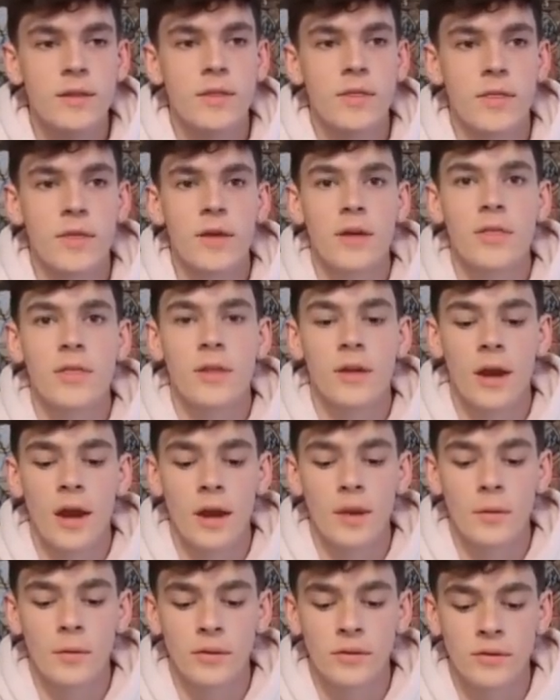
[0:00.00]
didn't think
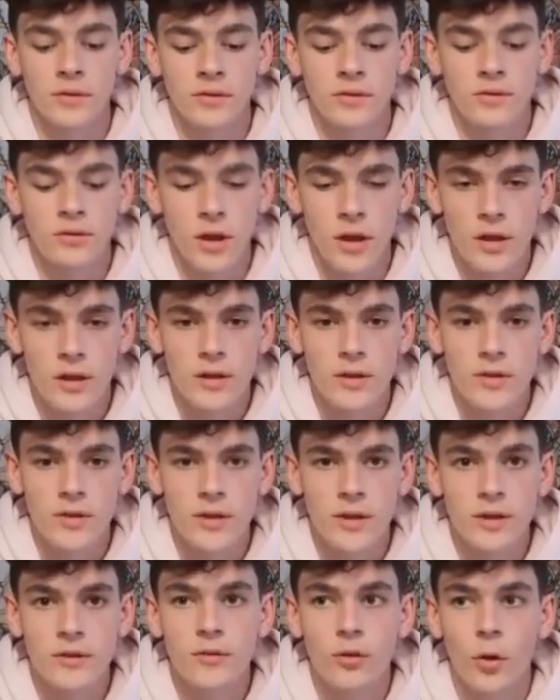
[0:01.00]
that I was straight.
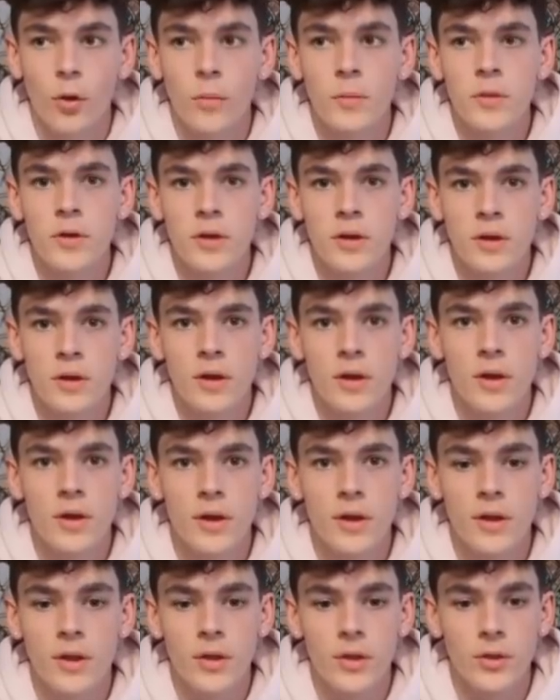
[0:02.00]
He told me,
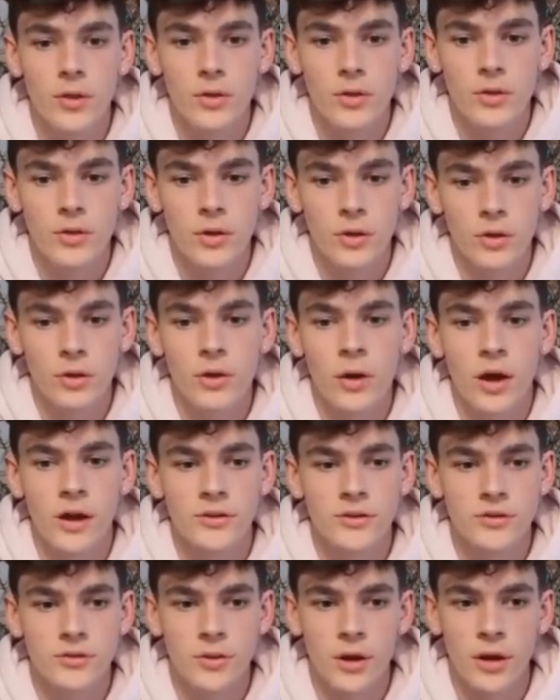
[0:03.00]
"You're
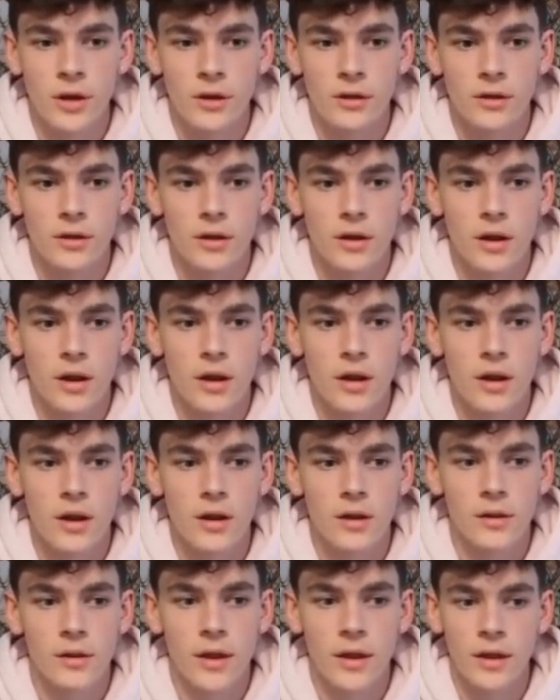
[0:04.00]
not straight."
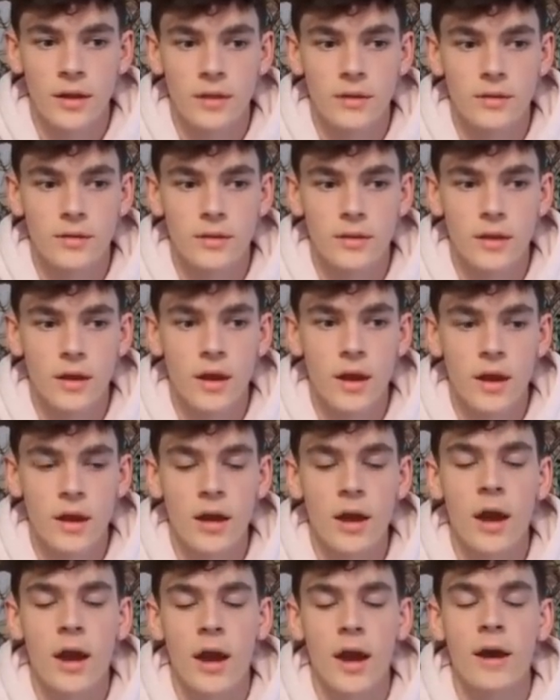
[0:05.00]
Like,
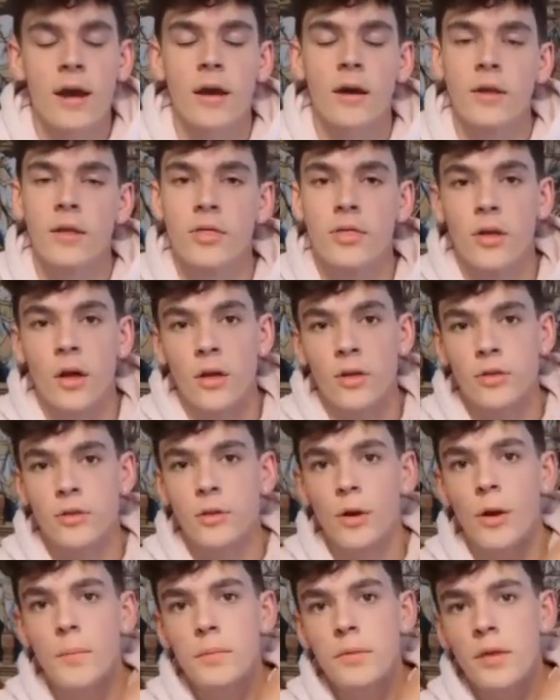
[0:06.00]

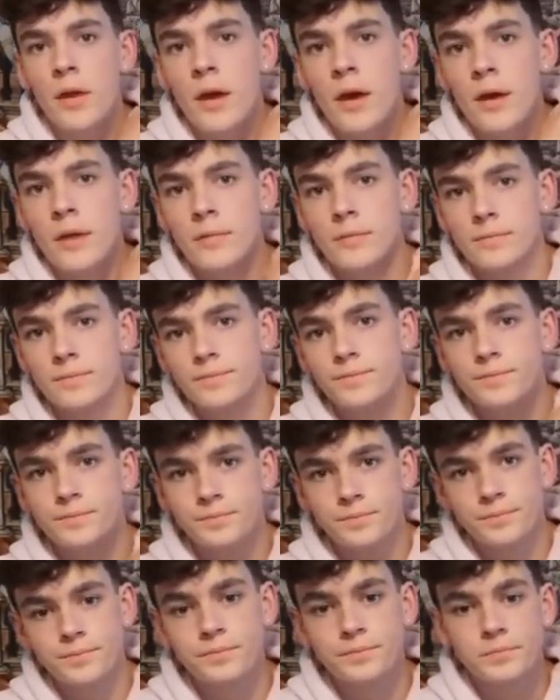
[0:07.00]
I'll throw up the
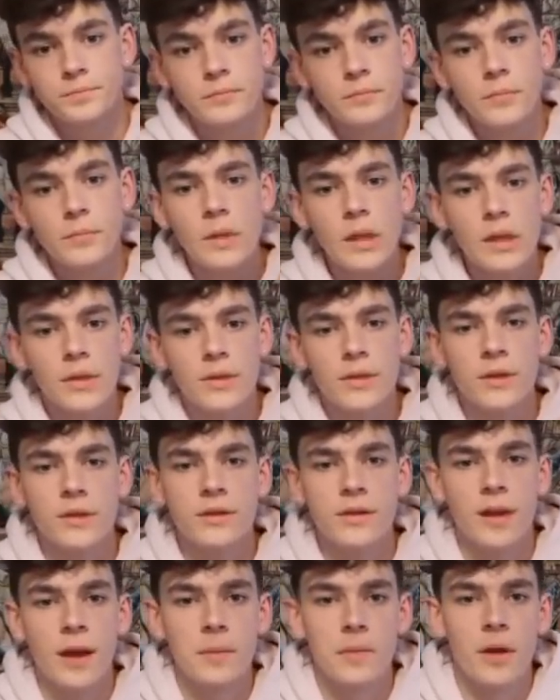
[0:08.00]

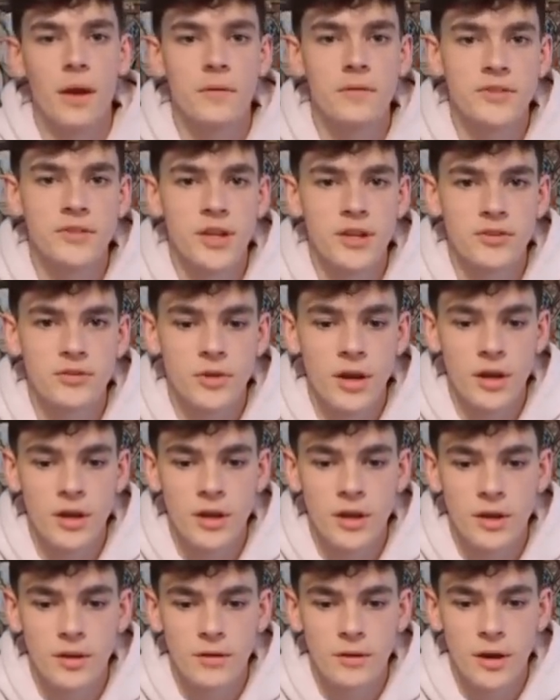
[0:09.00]
DM conversation
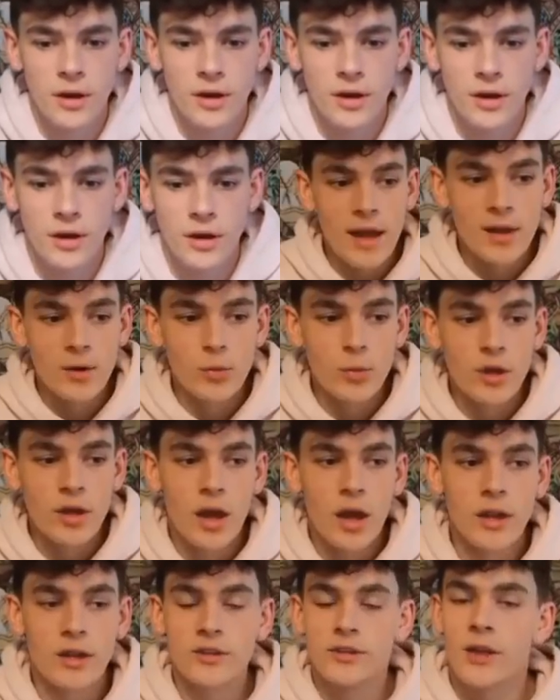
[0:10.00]
right here. And
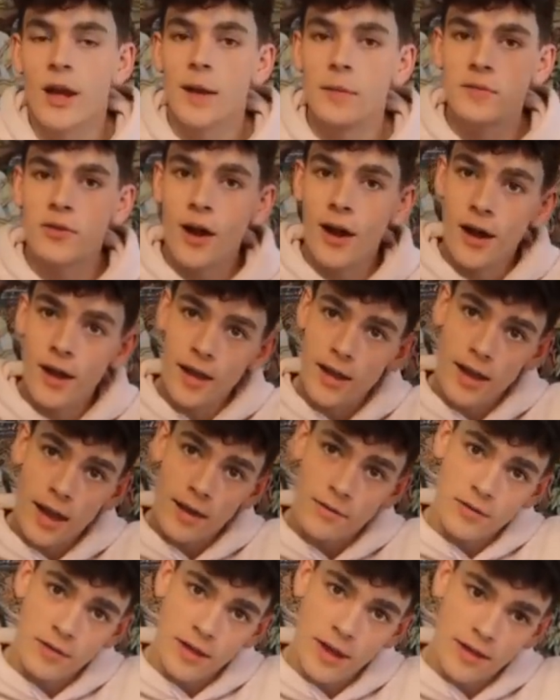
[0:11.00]
we kind of stopped
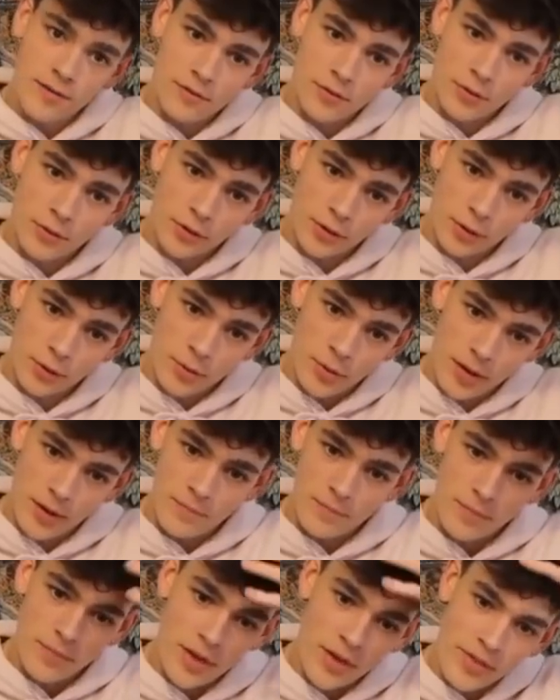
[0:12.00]
talking after that for a little
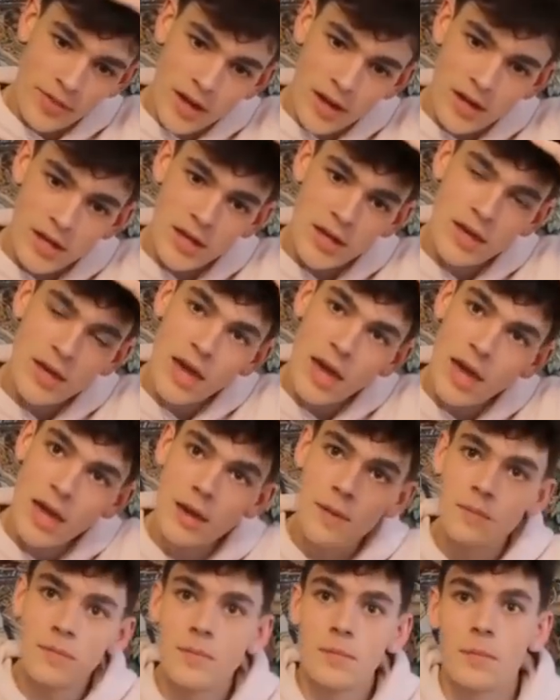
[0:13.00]
bit, and then he
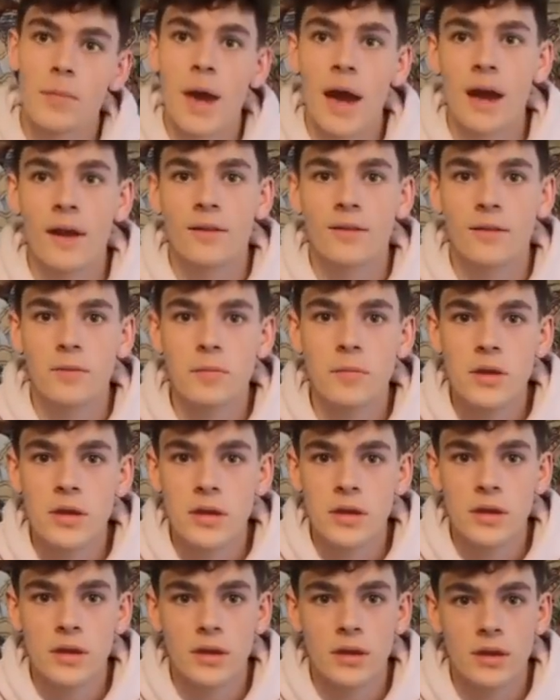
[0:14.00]
came back to
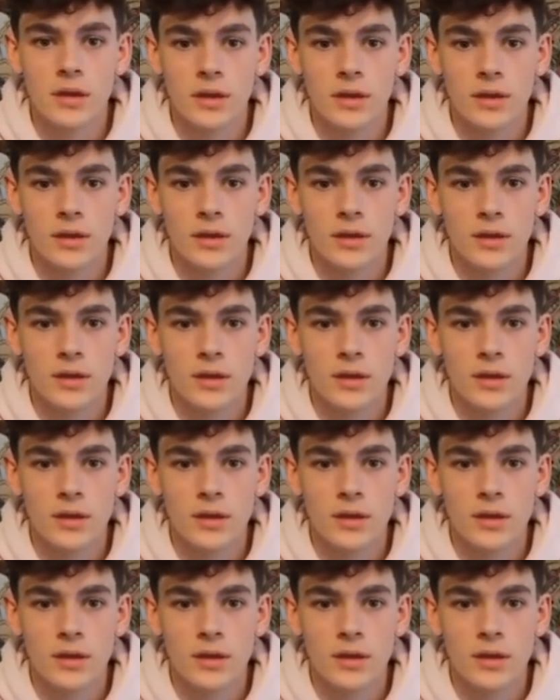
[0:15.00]
me.